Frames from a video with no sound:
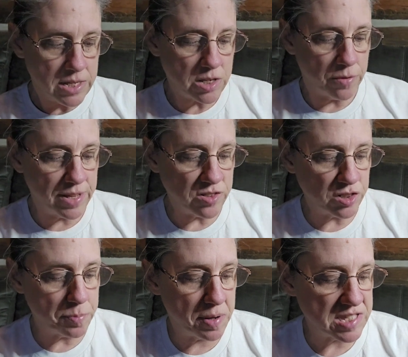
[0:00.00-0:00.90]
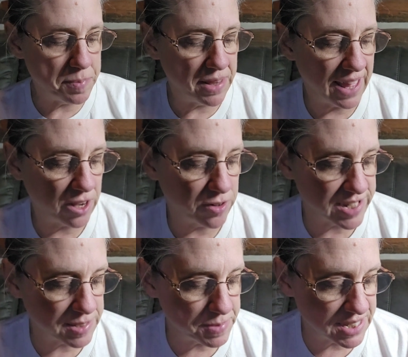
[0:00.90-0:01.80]
So these are supposed to be like
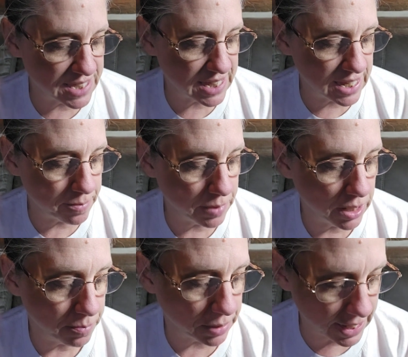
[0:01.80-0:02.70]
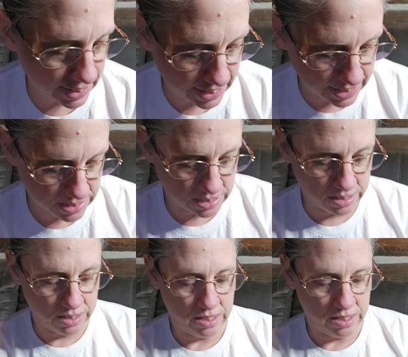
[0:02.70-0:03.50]
Christmas theme blankets.